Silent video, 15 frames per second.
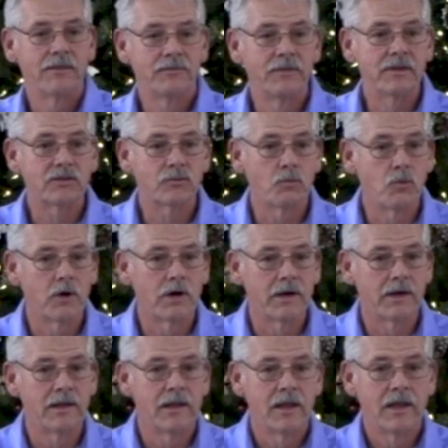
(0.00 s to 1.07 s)
this
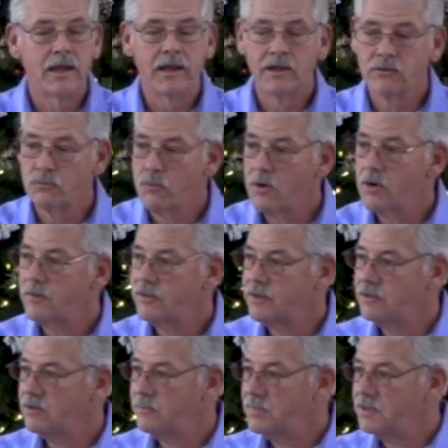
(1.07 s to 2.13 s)
one is
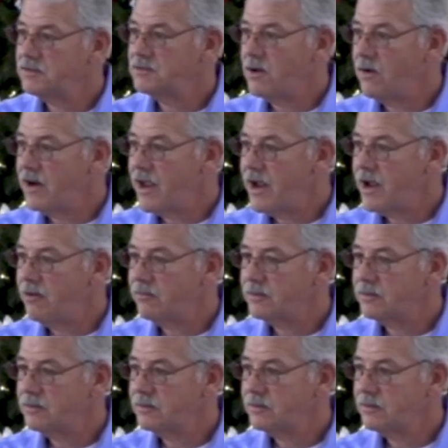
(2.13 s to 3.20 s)
worthy to be sought out.